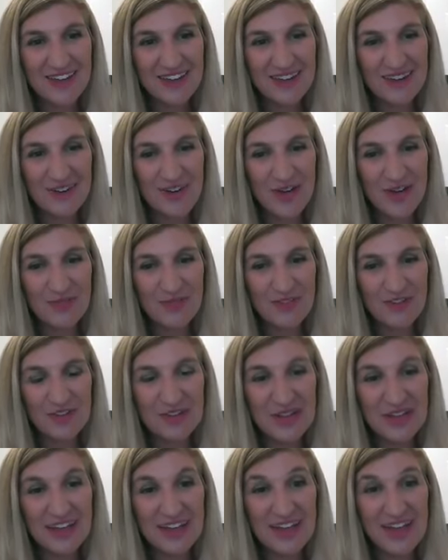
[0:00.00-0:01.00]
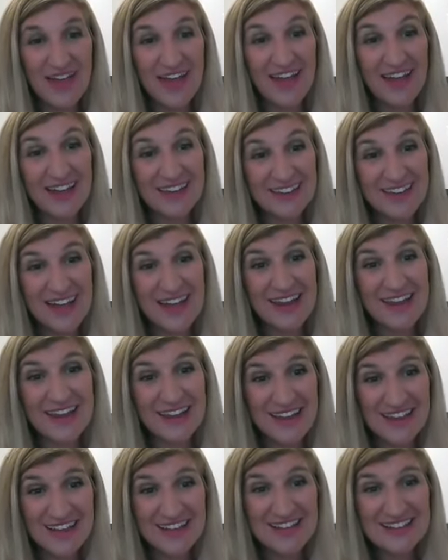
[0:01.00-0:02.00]
hopefully, like
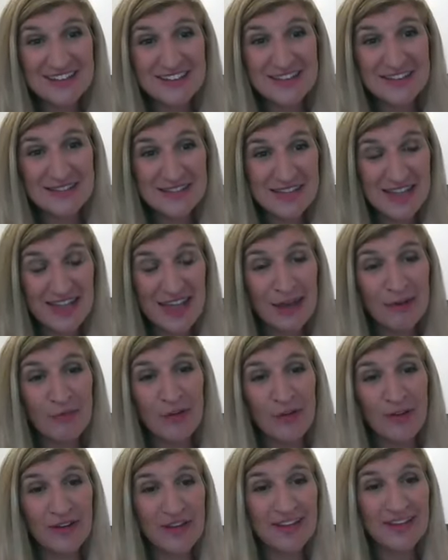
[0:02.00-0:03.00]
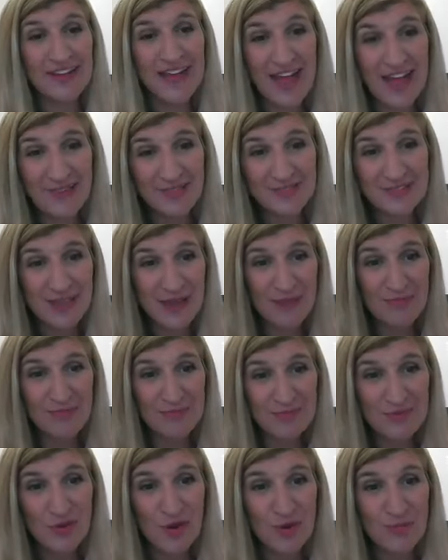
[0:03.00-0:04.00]
Kingston said, we'll have
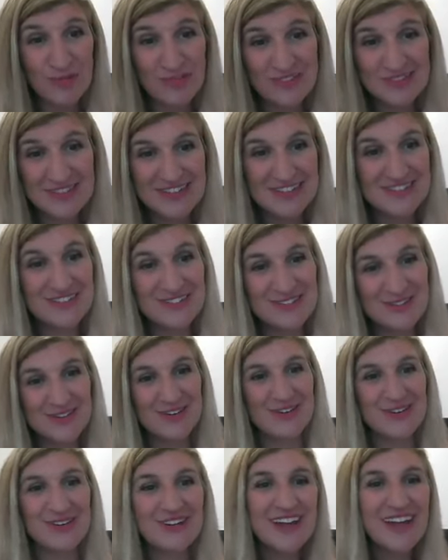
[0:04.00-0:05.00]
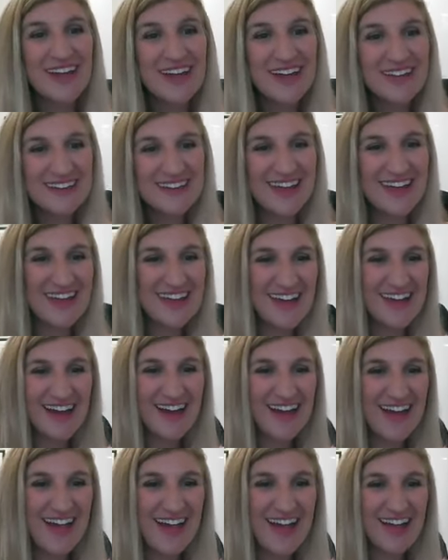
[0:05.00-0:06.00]
some normalcy soon. Take
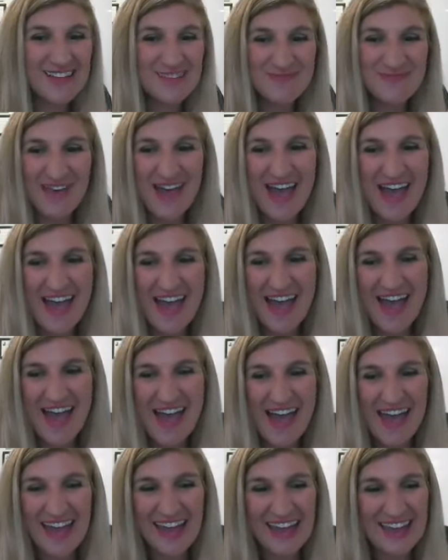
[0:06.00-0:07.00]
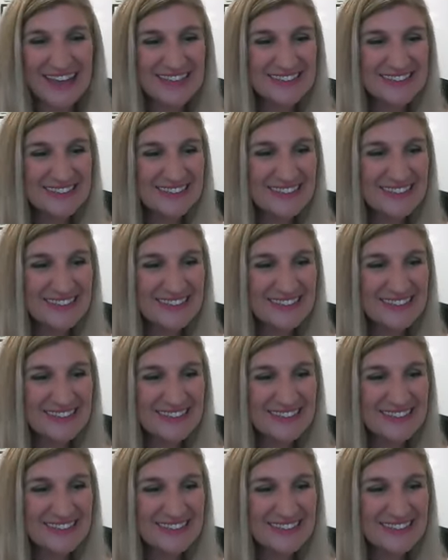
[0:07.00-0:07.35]
care, guys. Bye.